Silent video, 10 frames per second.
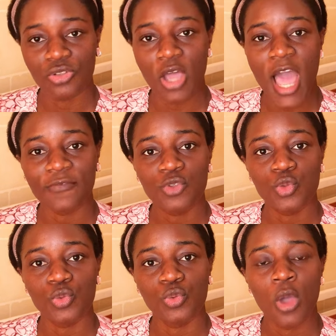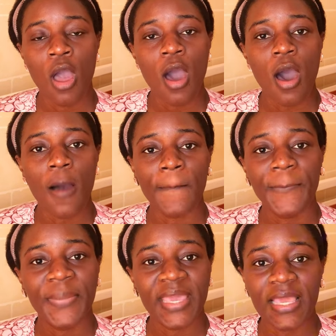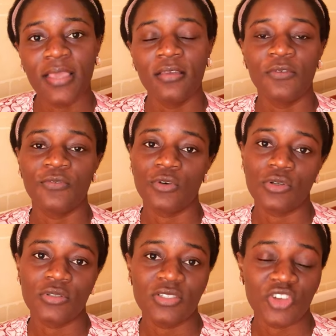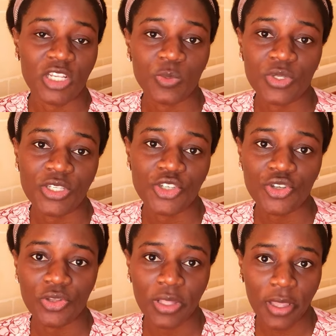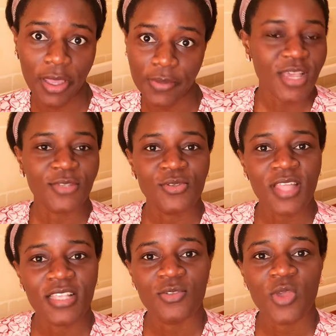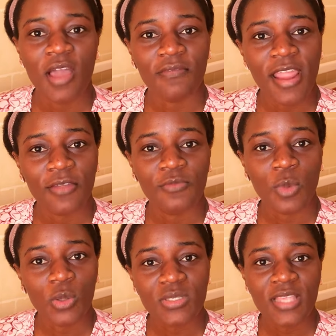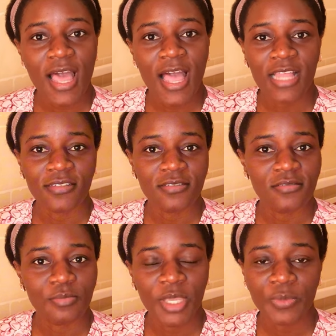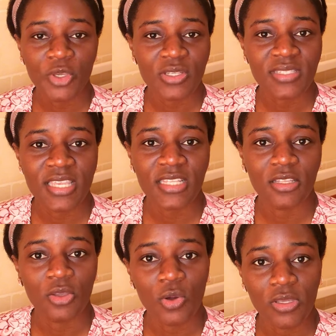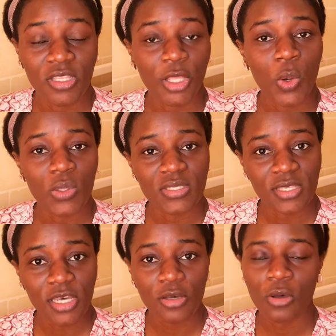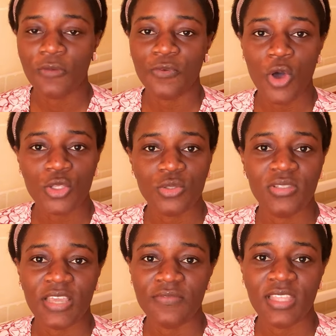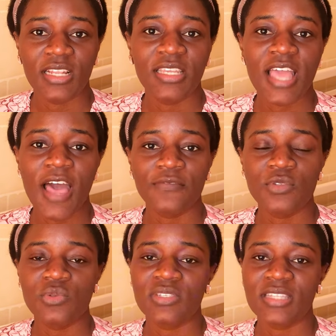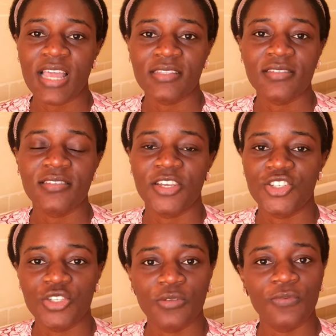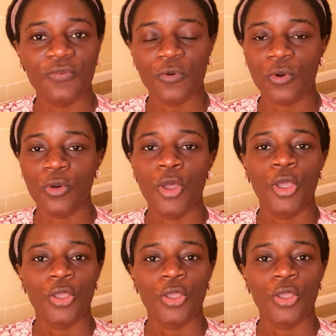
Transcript: You don't have to pay for the transportation here. So as soon as you arrive Malta, and maybe you're staying in a hotel, of course you definitely have to start searching for